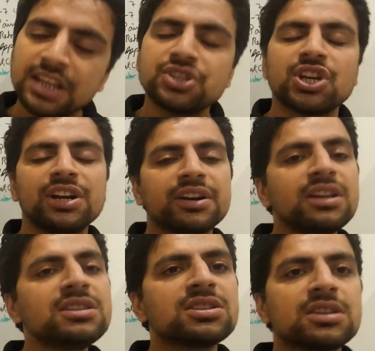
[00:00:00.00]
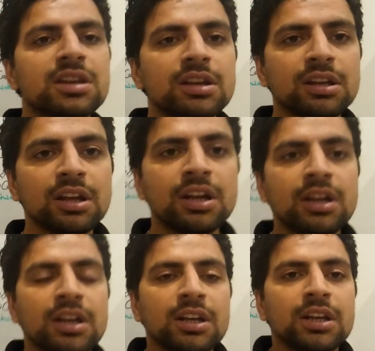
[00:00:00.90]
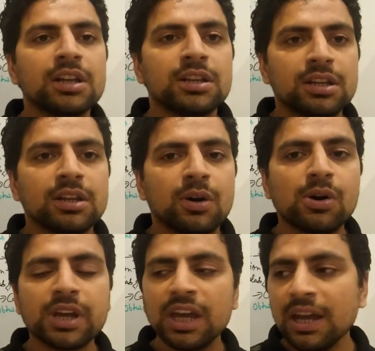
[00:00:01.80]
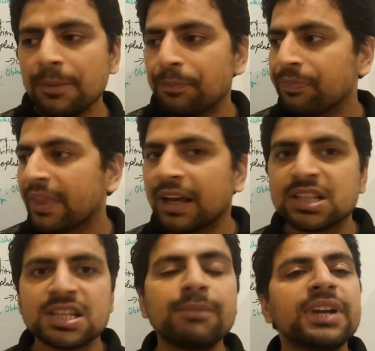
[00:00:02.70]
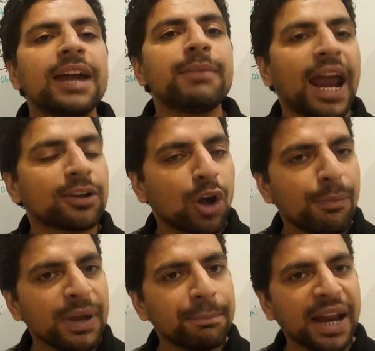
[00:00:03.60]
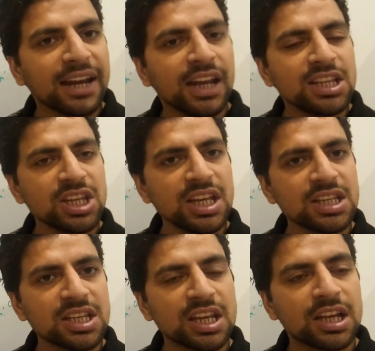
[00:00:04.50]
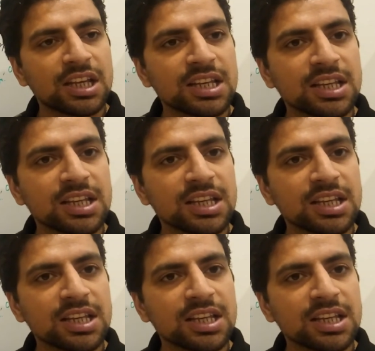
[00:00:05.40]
in children's. Okay. Sometime ectopic pregnancies.